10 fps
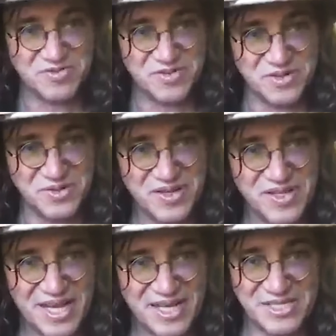view,
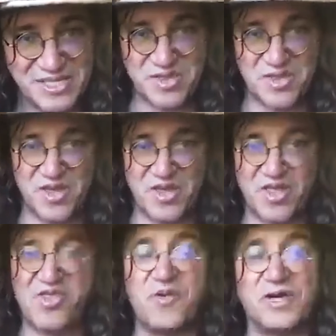and is
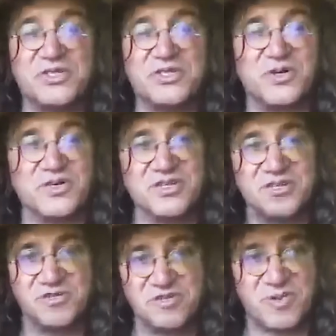a threshold in
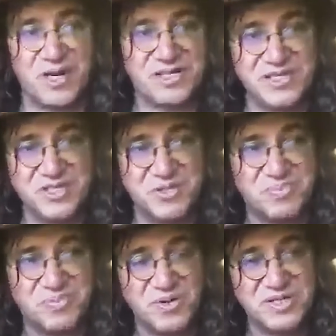terms of practically
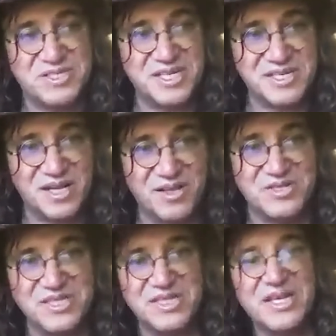deployed
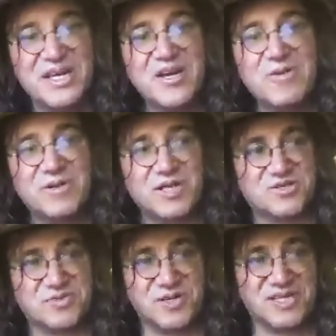technology. But
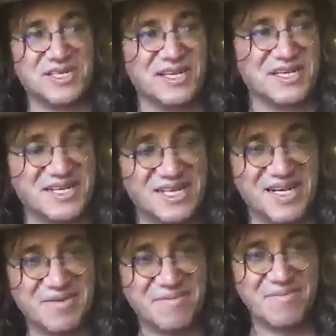it's really like
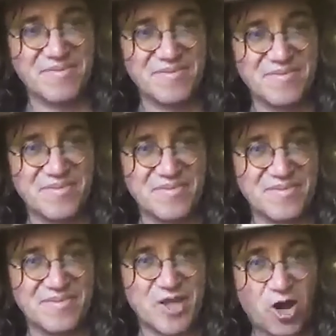
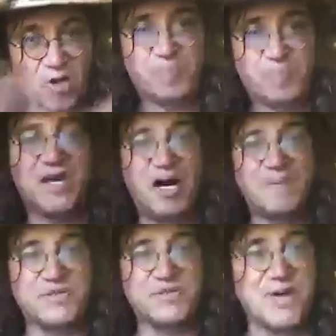opening
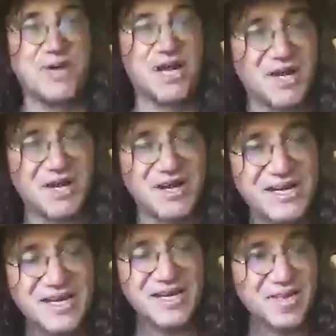up a new era,
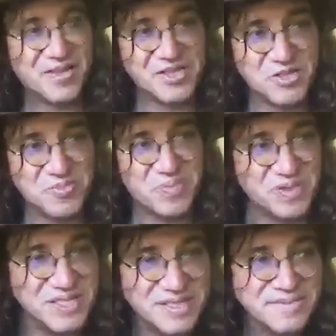and things are
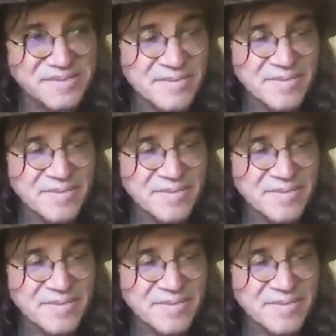pretty